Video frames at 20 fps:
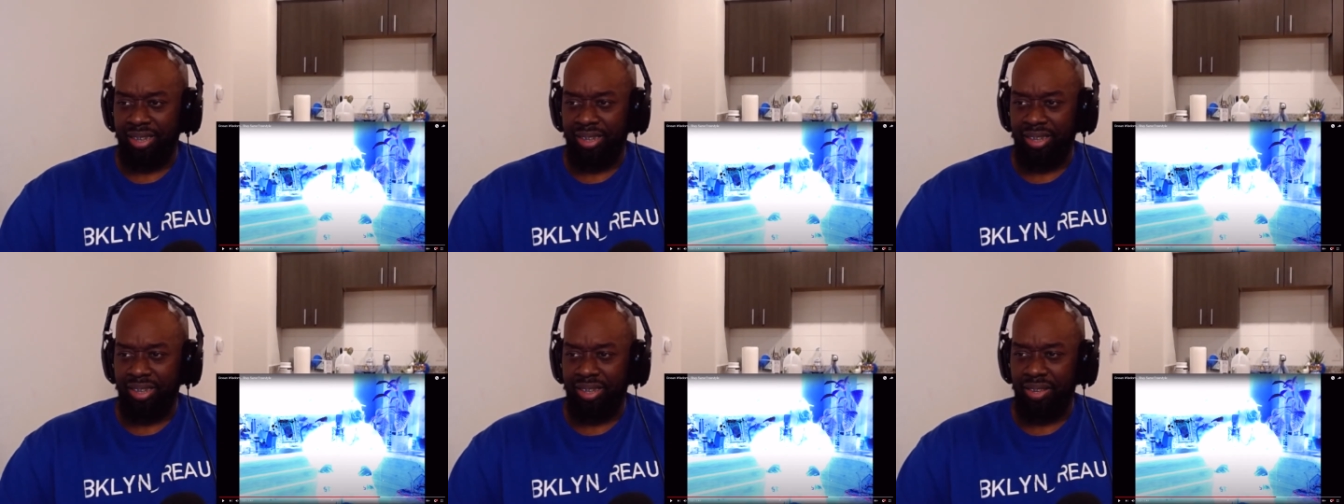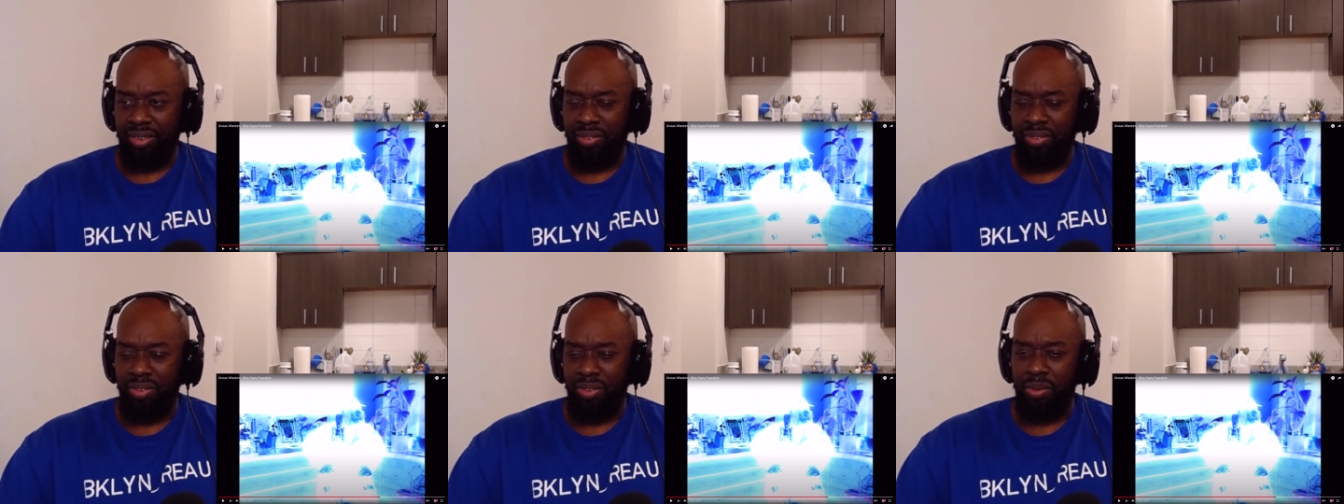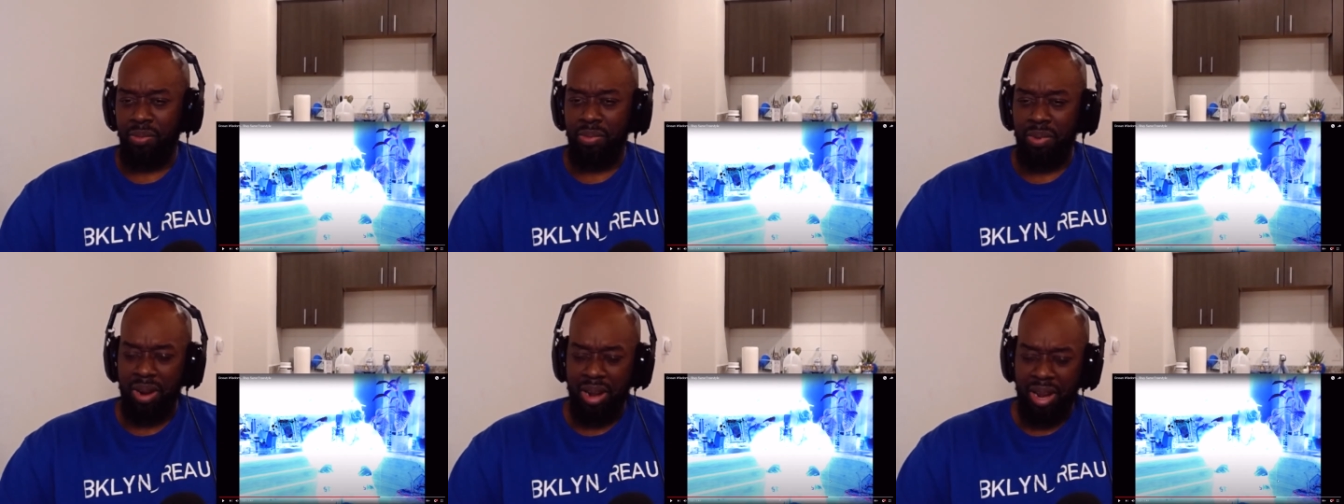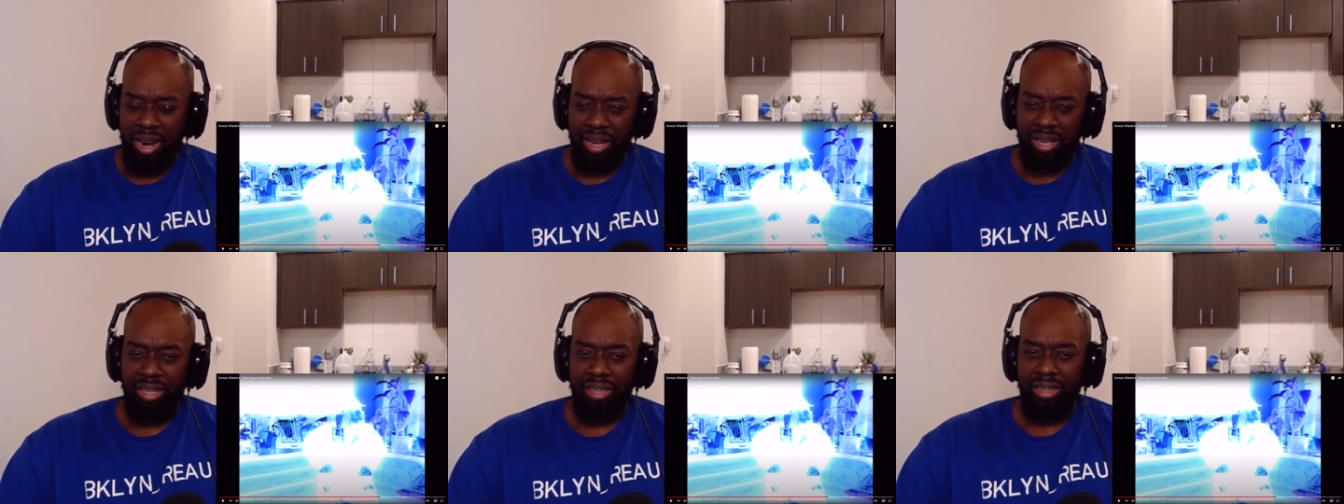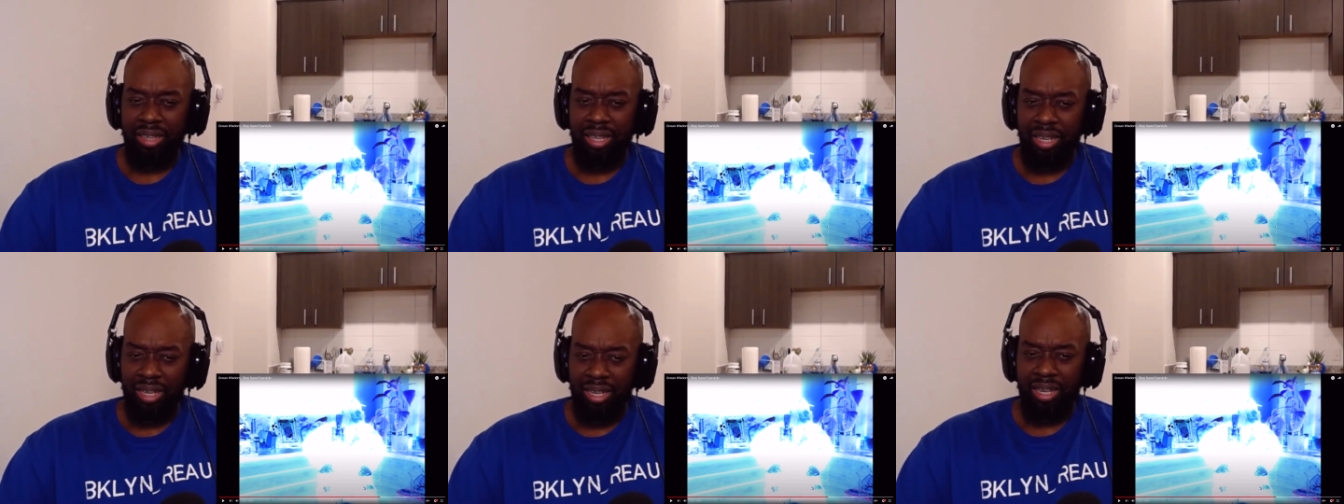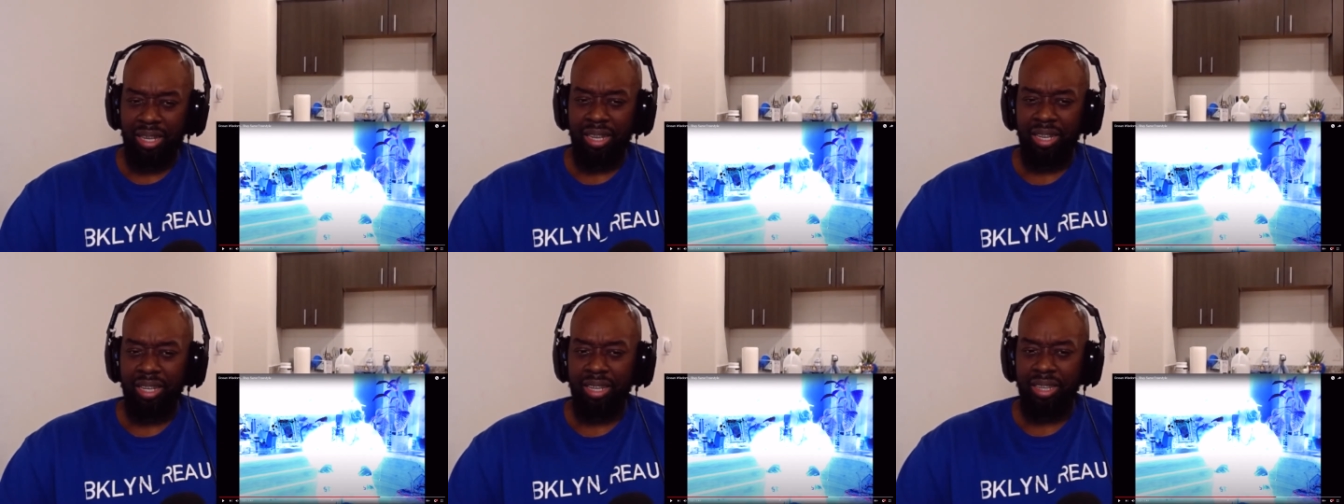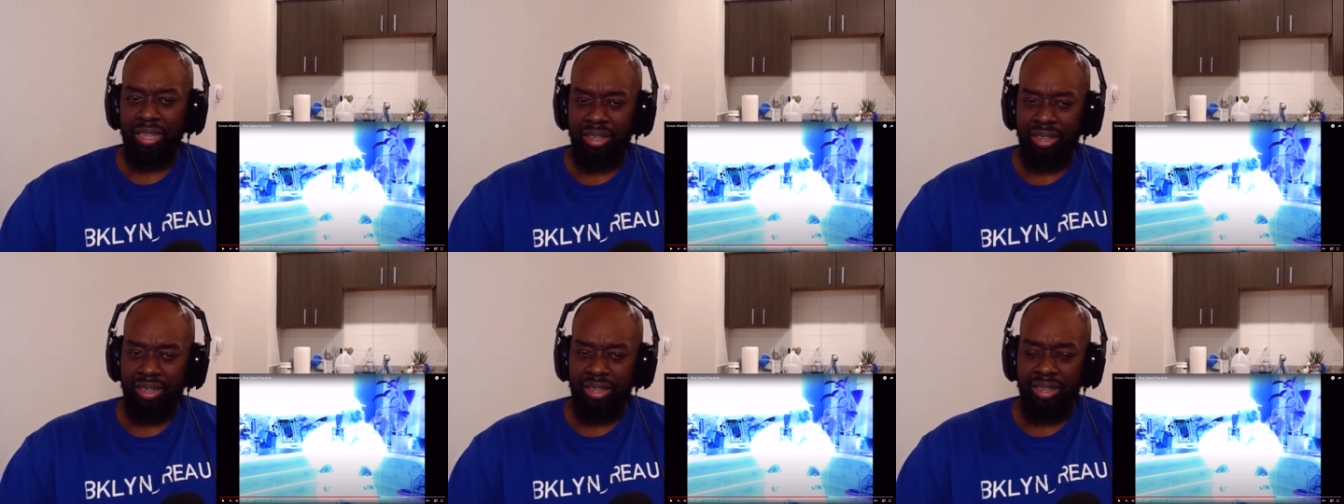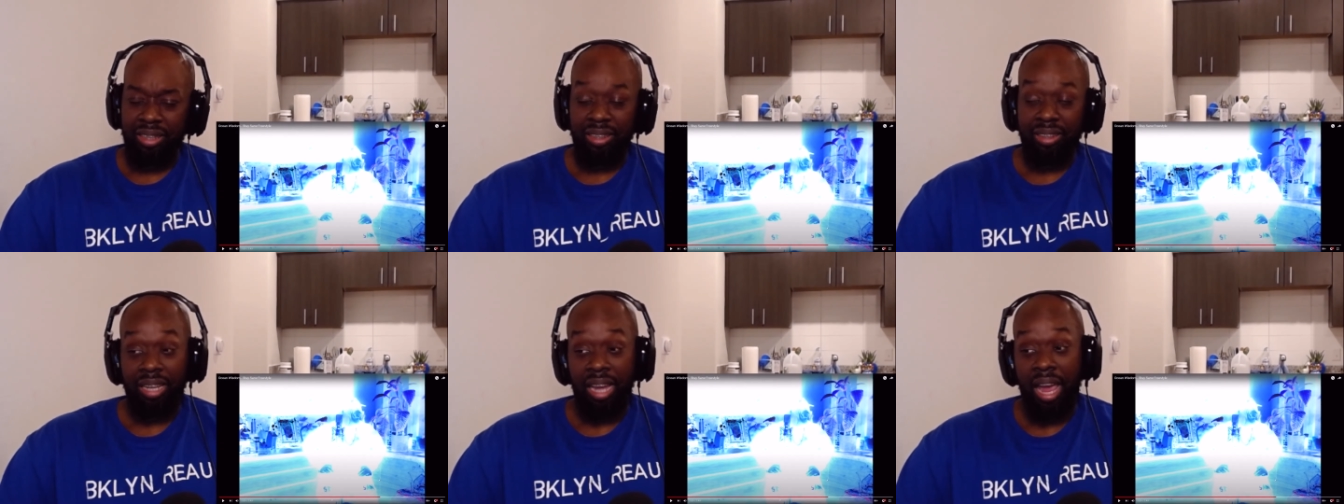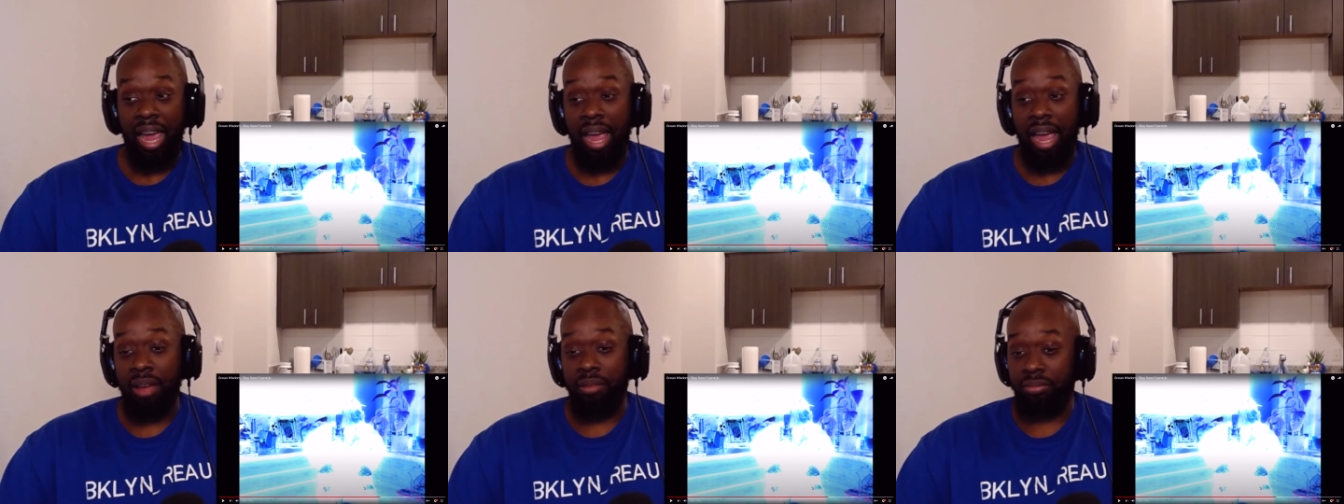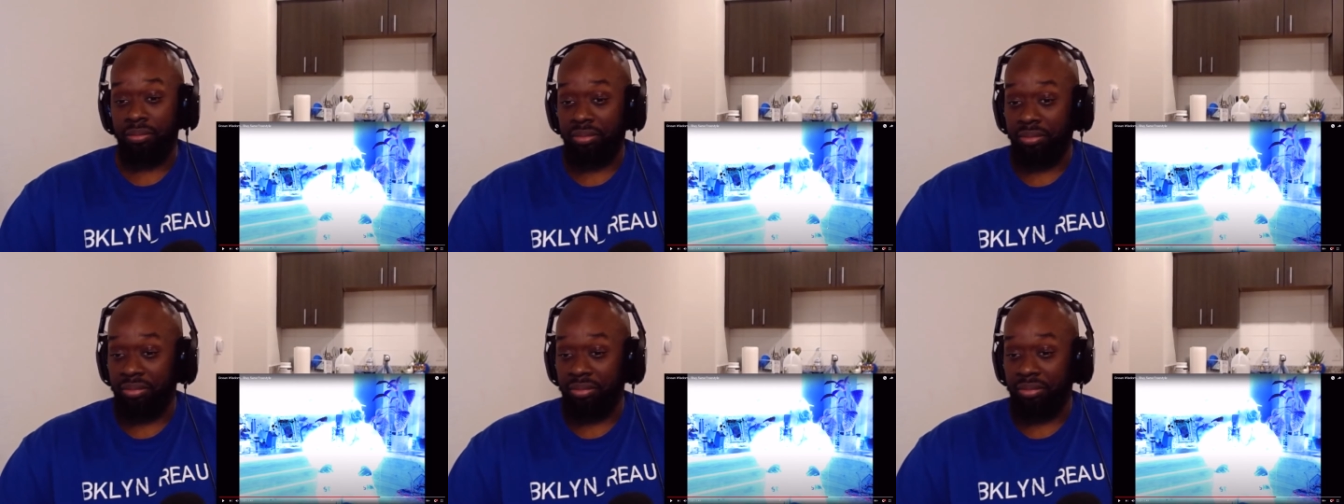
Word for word: If you're a product instead of. Damn.